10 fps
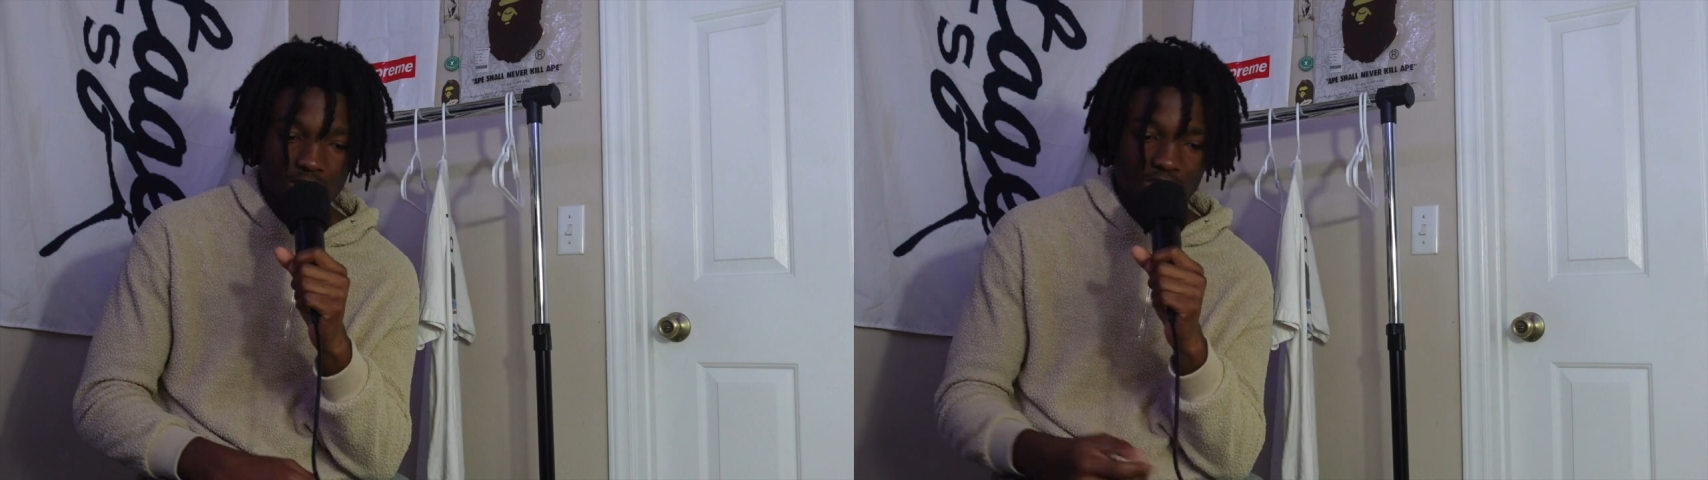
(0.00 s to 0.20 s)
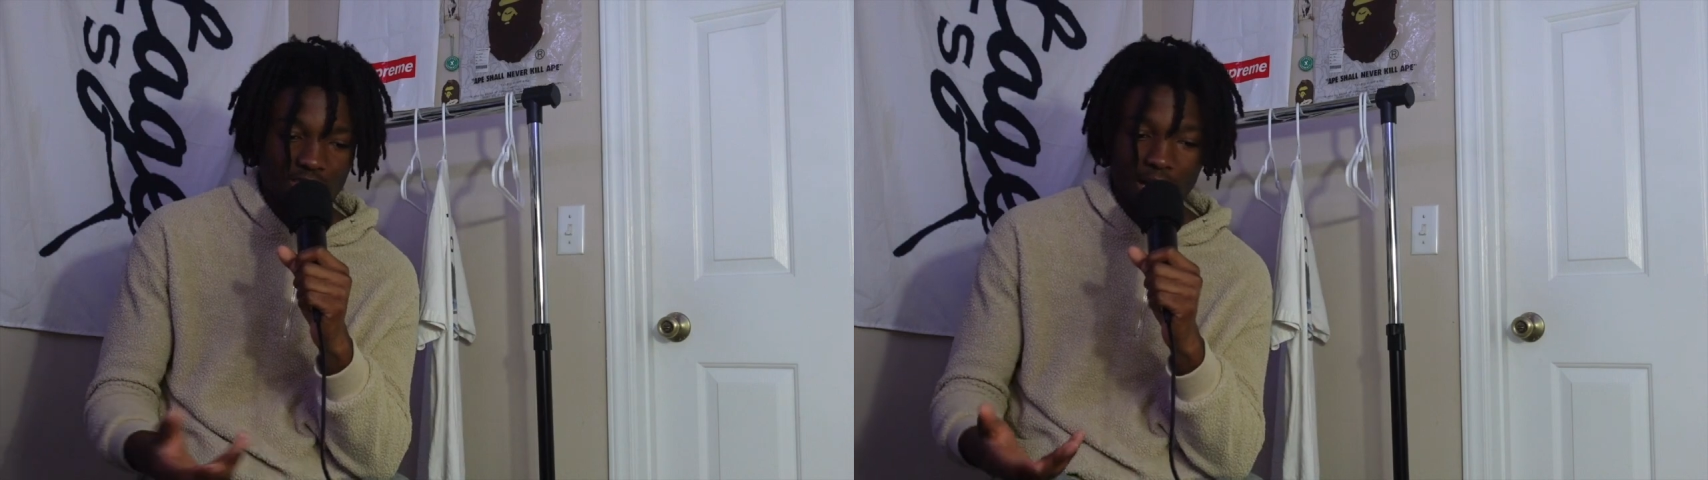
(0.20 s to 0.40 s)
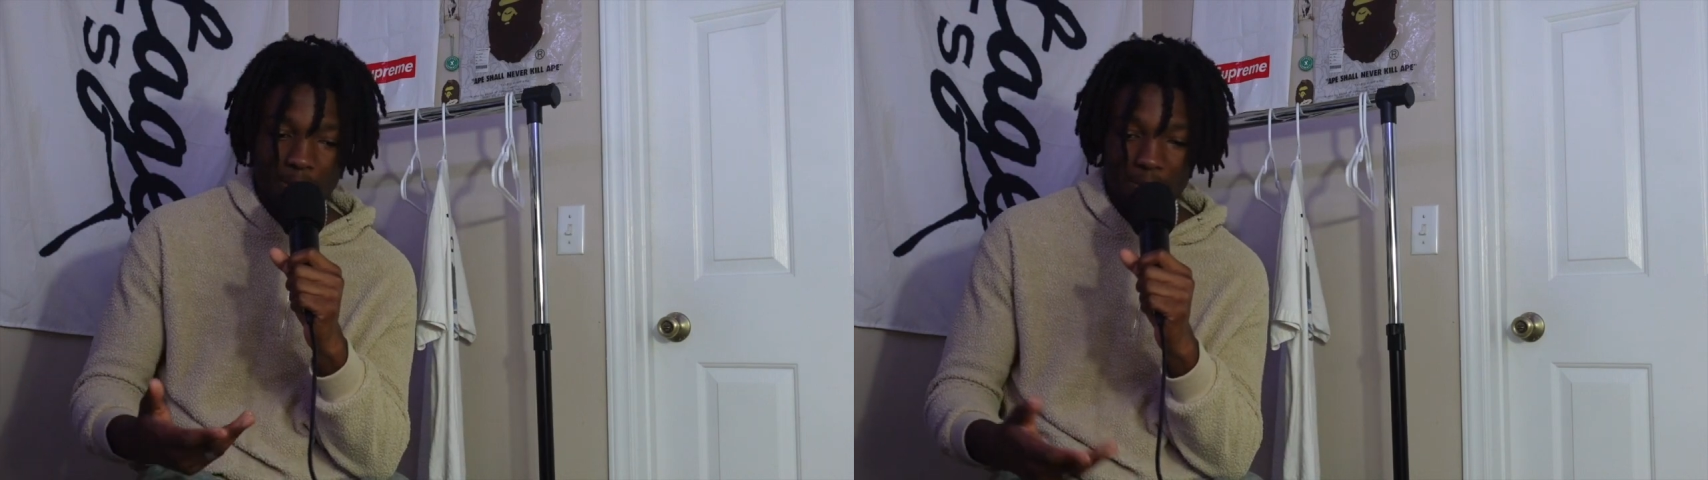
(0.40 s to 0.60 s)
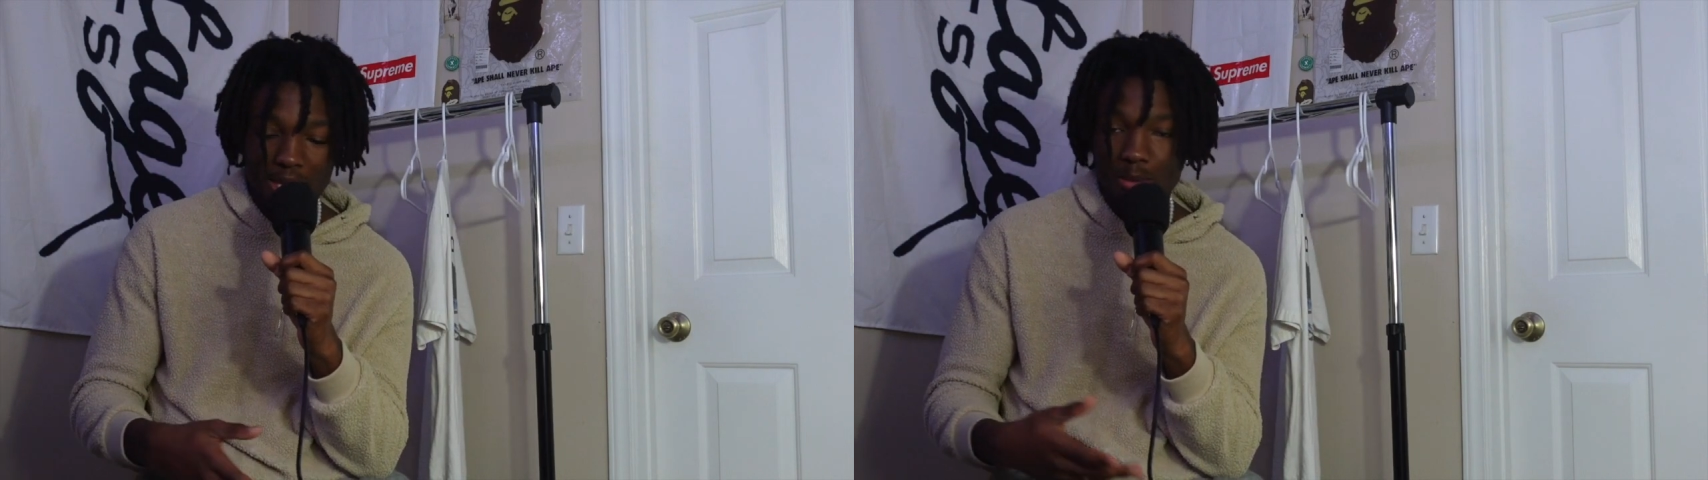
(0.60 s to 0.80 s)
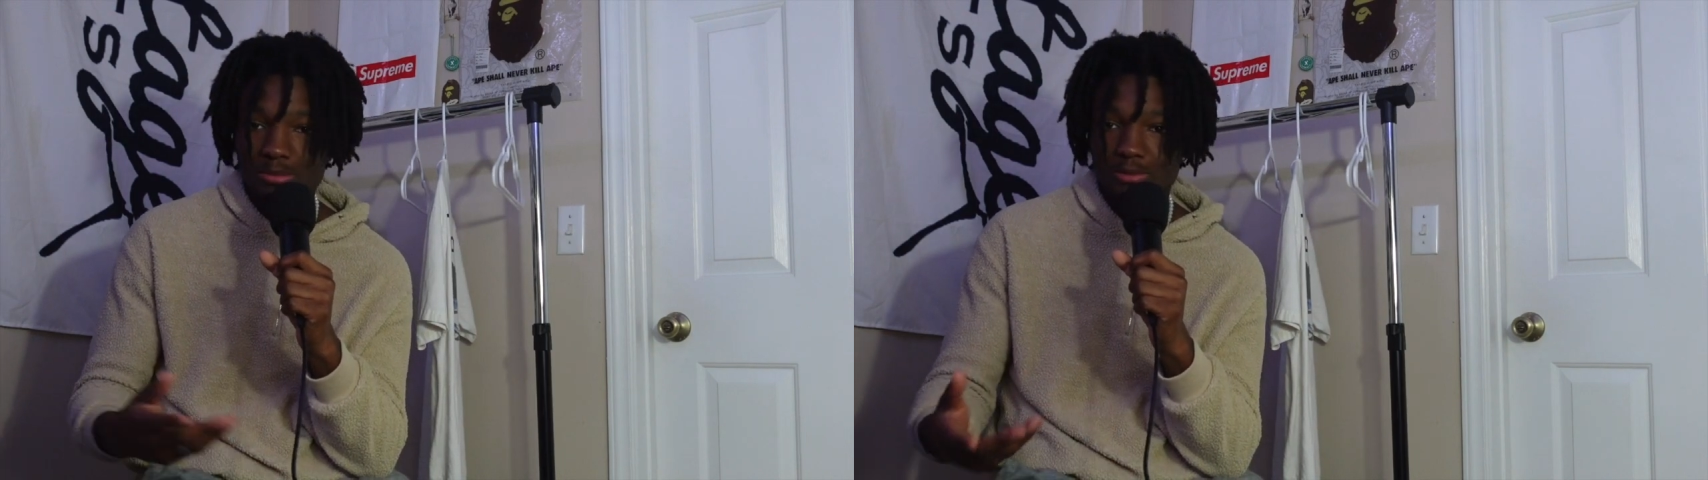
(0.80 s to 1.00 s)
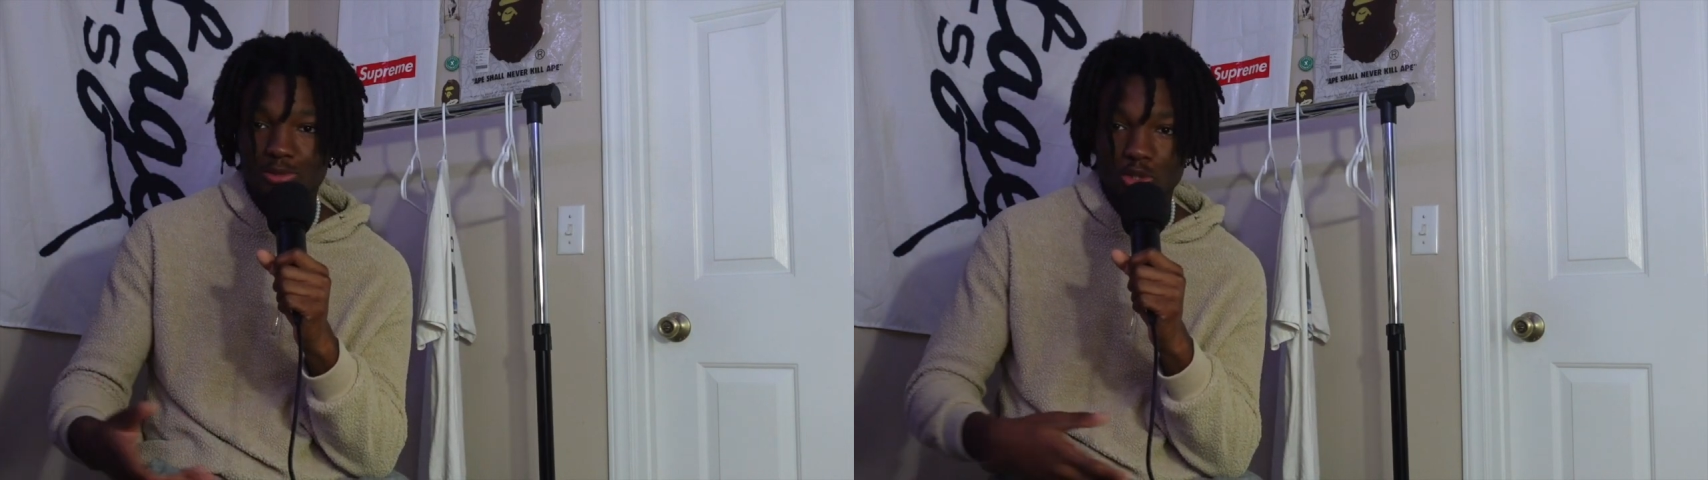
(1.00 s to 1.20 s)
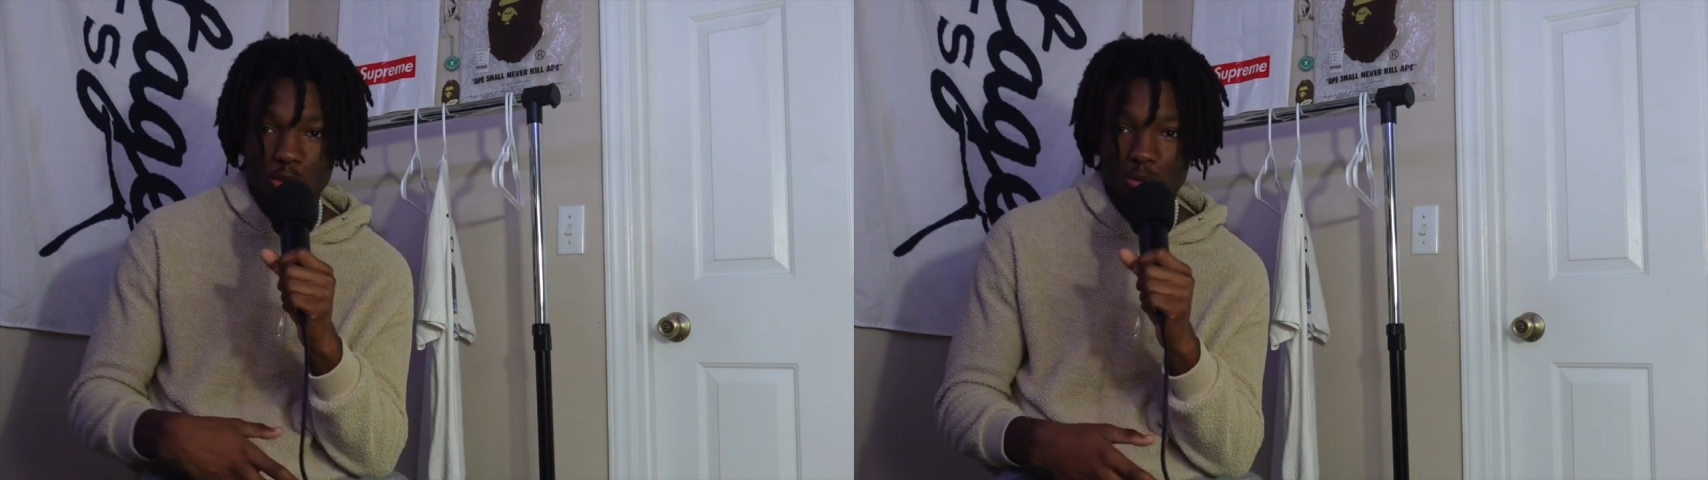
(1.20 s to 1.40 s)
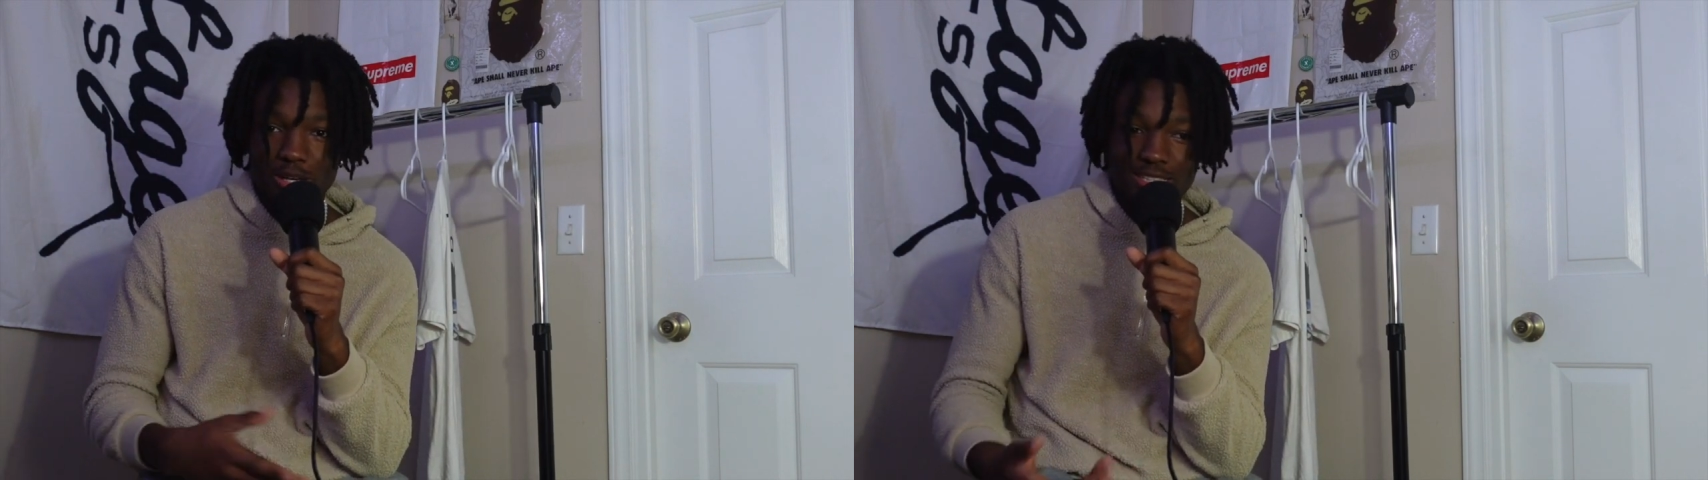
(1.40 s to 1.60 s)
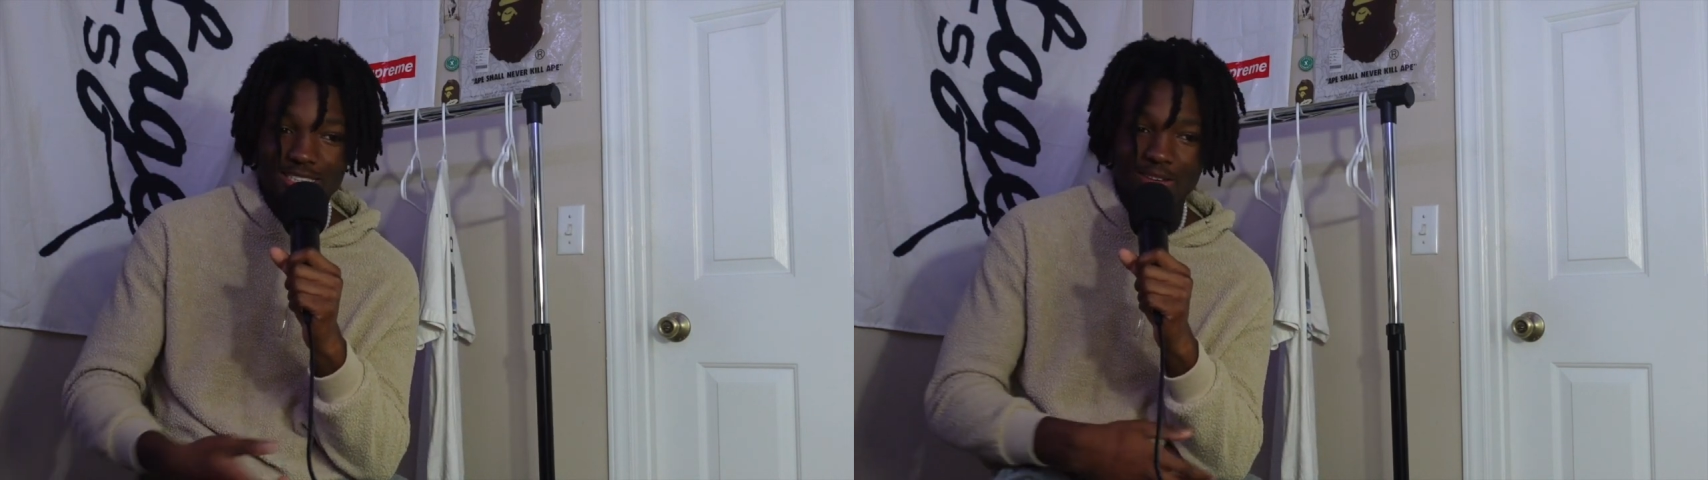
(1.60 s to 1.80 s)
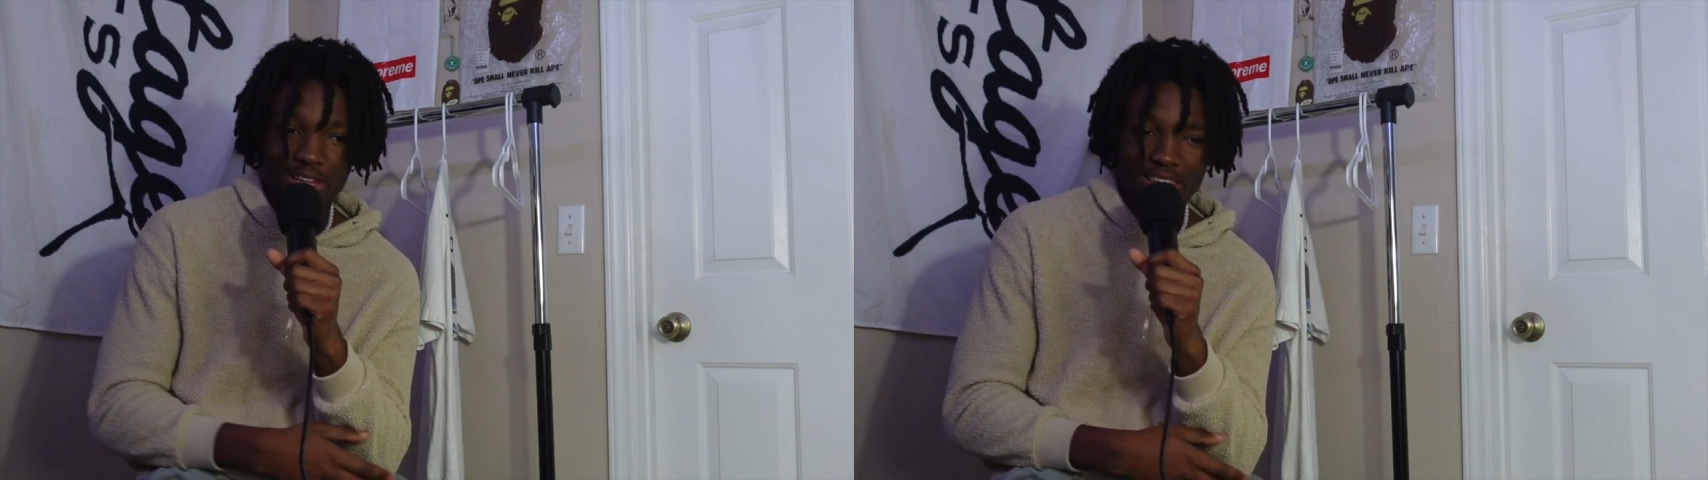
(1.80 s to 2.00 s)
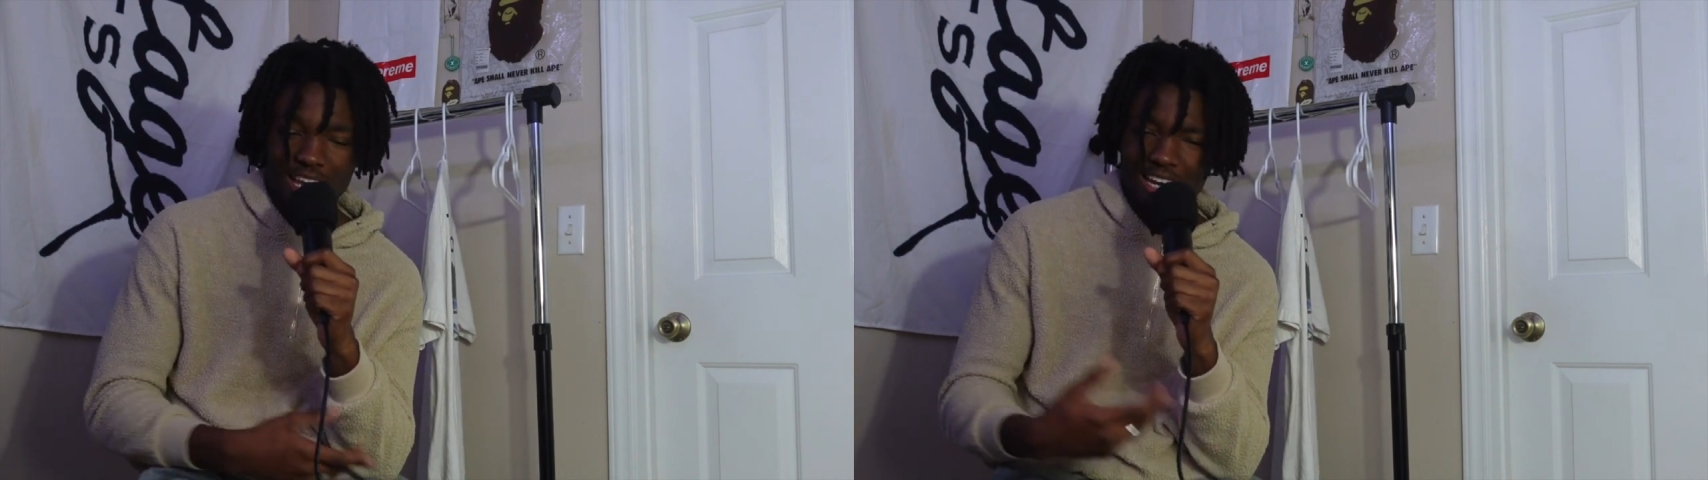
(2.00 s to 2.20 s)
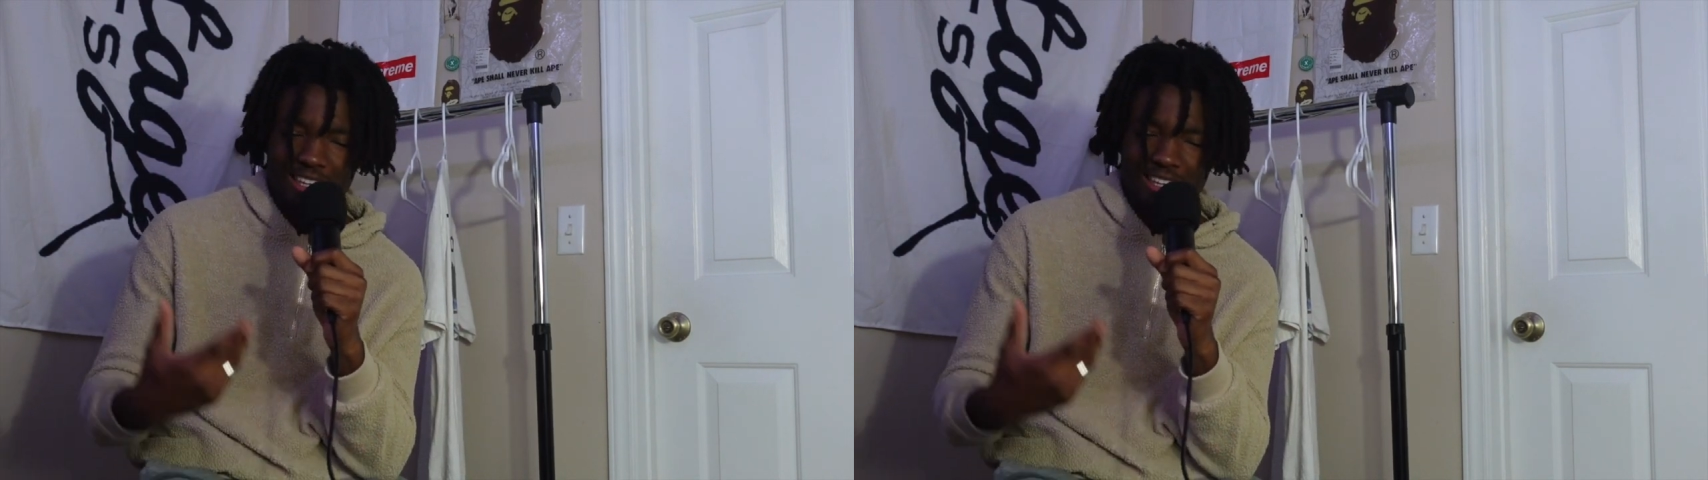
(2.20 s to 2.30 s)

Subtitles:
it's just like memes of jewelry and stuff like that.